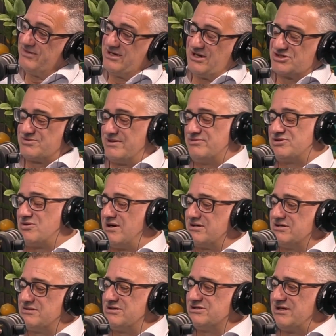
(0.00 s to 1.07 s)
But last week was quite
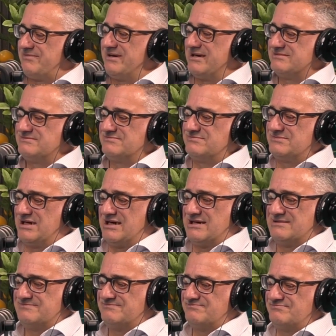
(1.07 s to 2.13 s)
good because I met
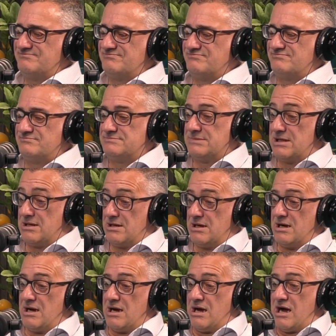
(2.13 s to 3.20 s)
the
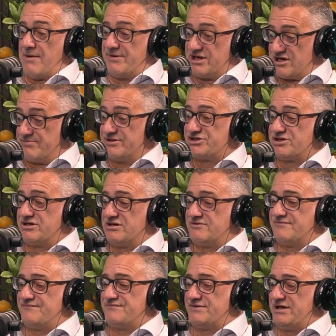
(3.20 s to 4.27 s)
Commissioner
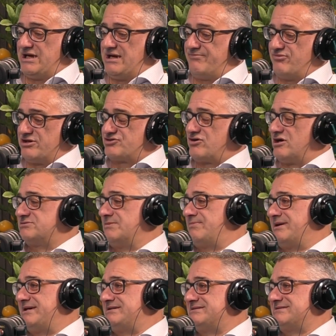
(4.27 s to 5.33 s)
of the British Transport
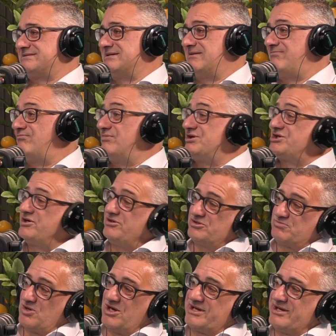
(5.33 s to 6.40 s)
Police, which she
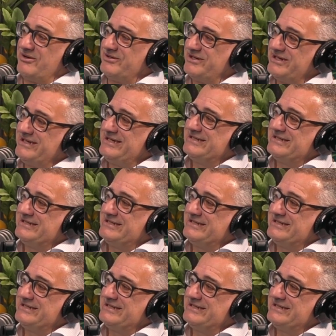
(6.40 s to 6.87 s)
was working on the